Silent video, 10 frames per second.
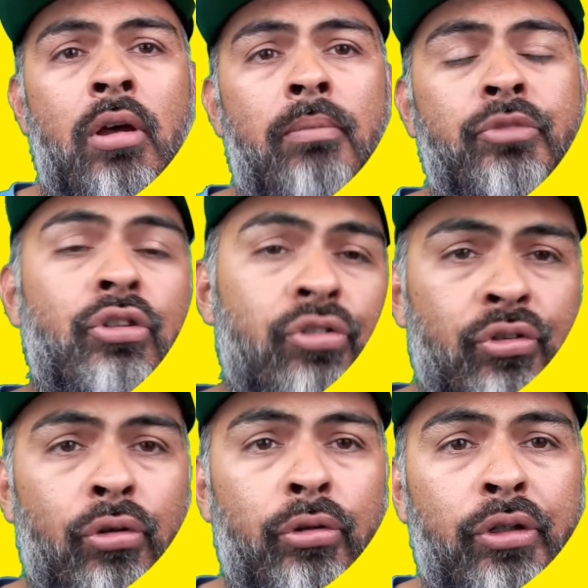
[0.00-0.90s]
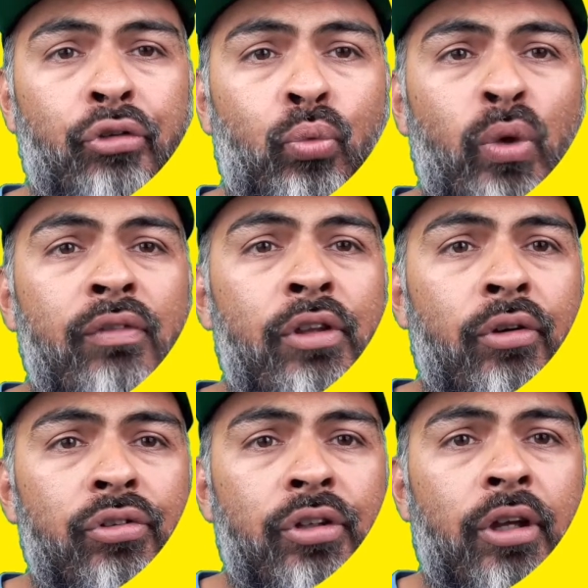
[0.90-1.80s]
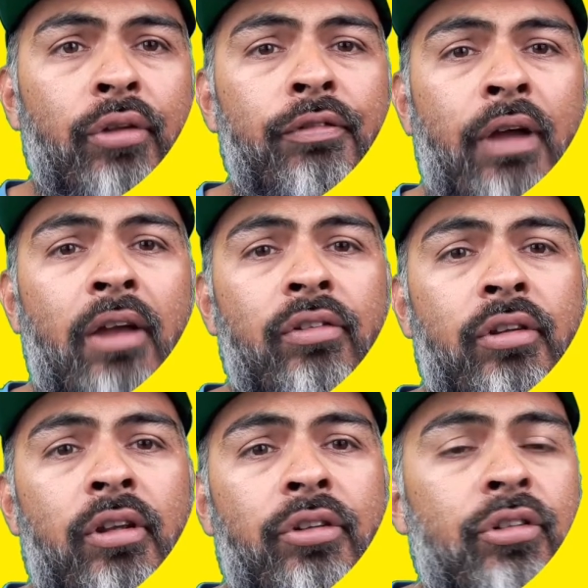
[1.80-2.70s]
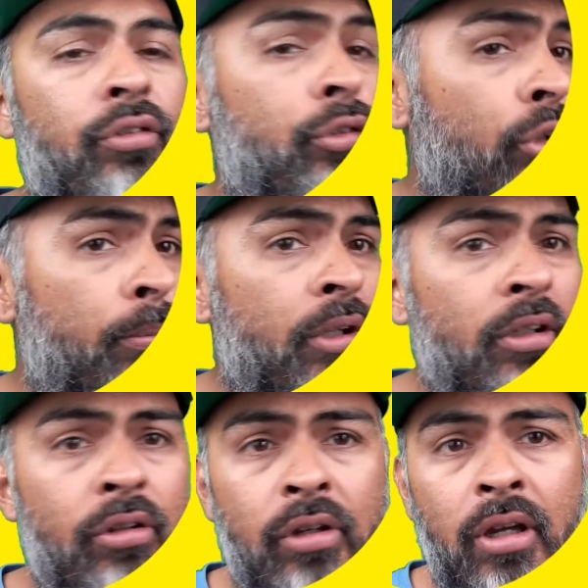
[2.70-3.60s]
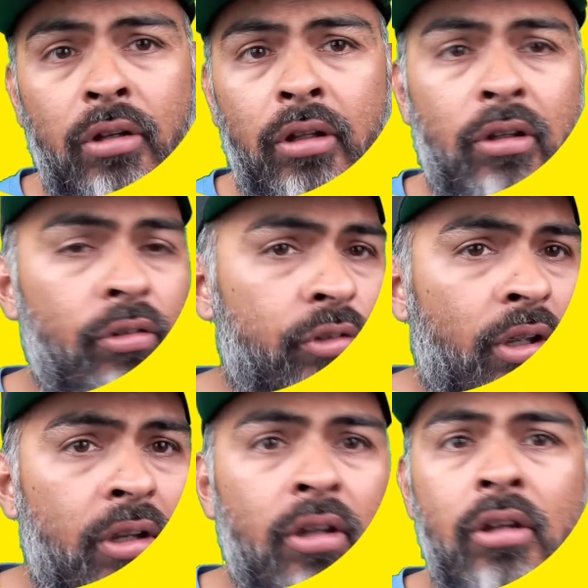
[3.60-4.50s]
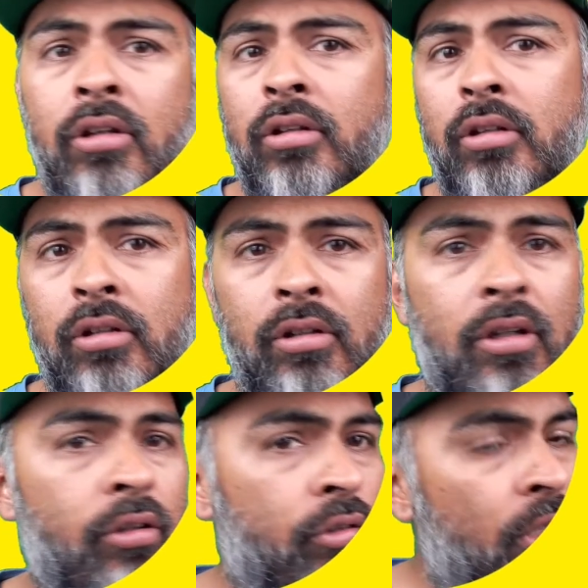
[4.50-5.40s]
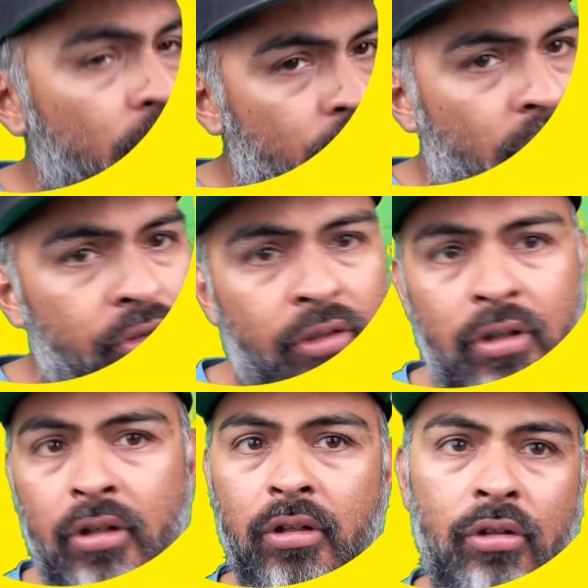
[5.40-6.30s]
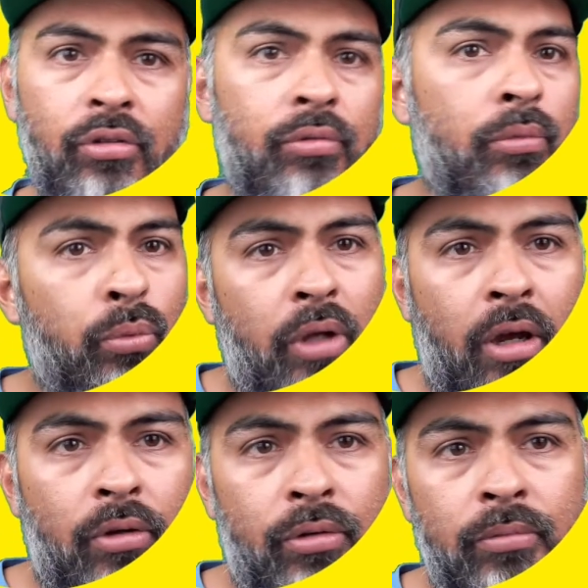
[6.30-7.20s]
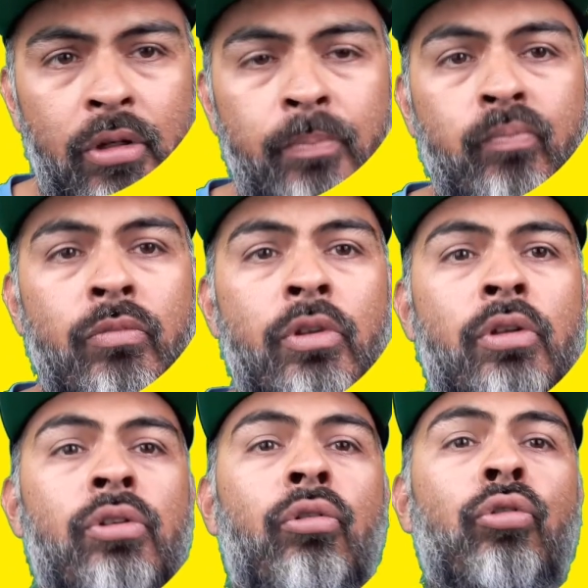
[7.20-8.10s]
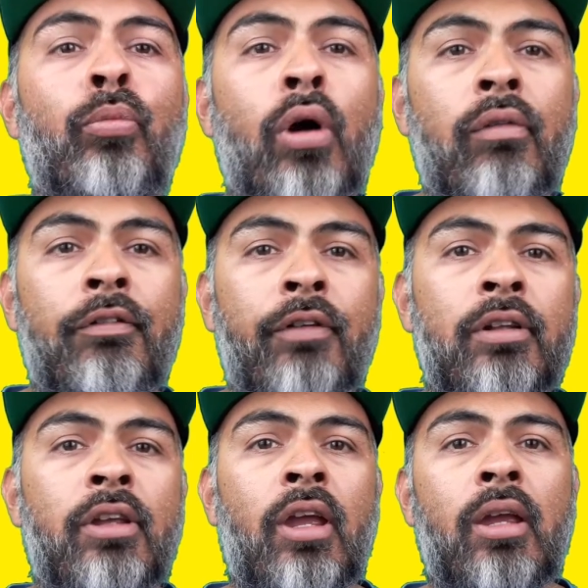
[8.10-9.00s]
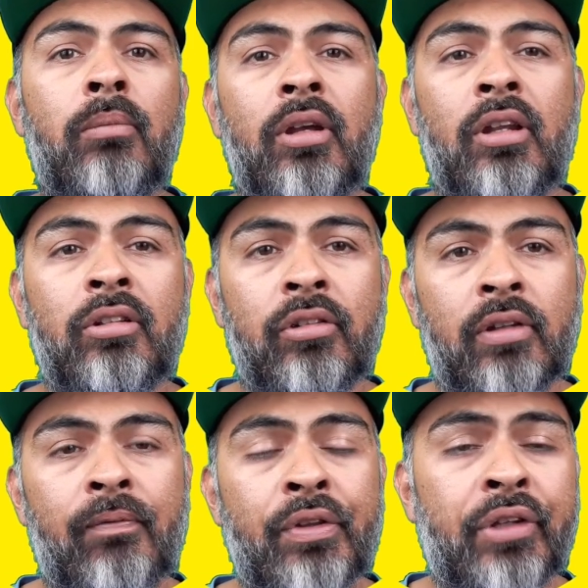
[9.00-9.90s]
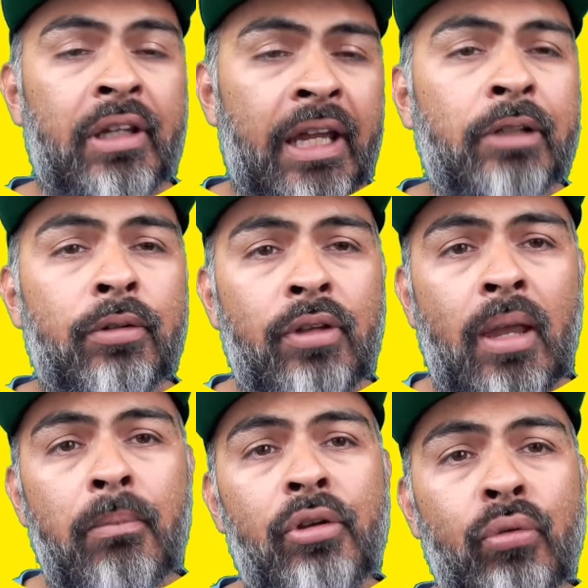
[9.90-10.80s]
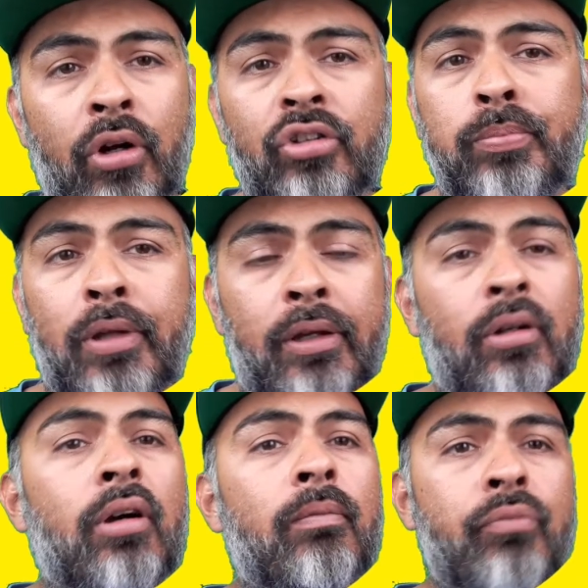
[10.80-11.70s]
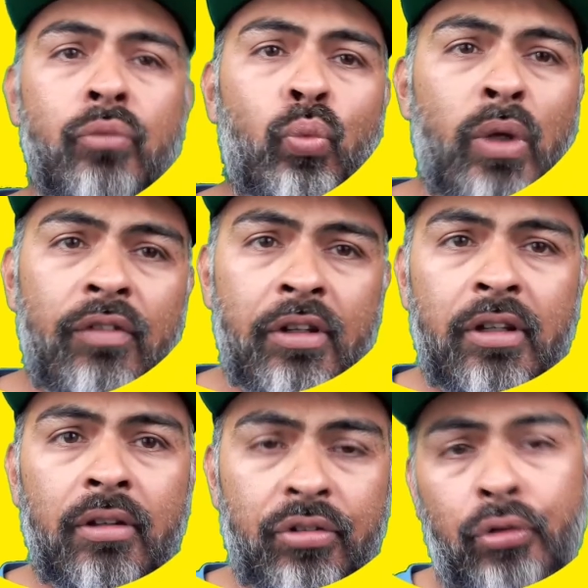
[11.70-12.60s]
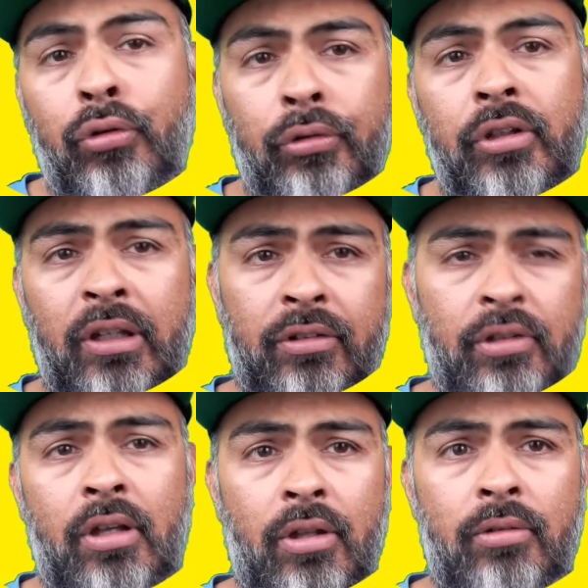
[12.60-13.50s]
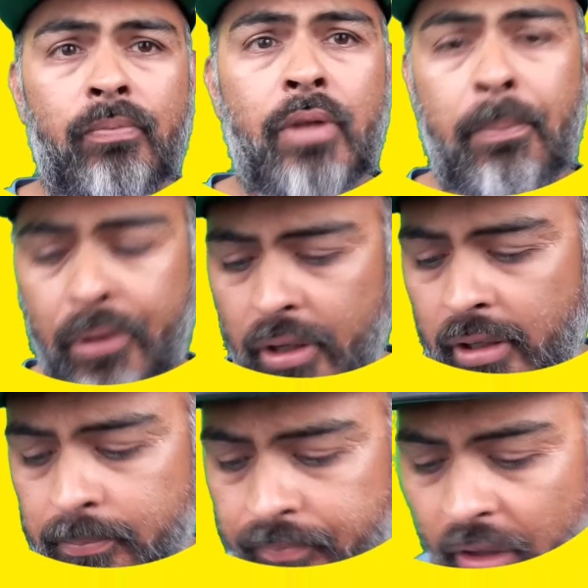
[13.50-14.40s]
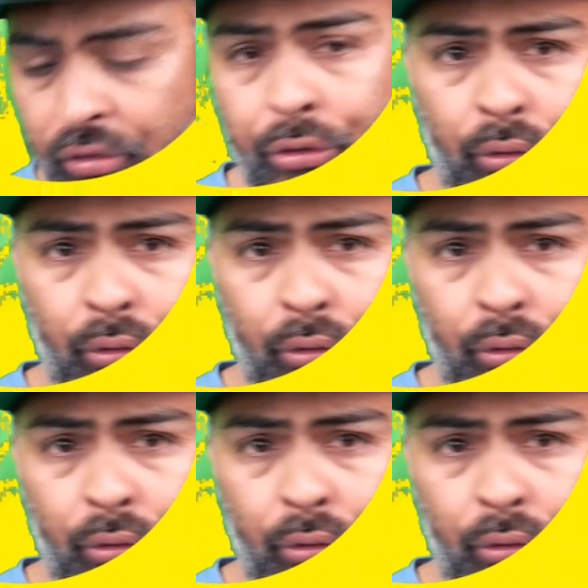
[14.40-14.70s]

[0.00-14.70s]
just circular kicks, weaving those together fastly. And it's just you jump in, can you handle it? Can you stay? Can you take a crossing kick? Can you counter? So it's more of a fun game, and it's a dangerous game, but you are just playing weaving circular kicks together. Okay, pernada. That's the third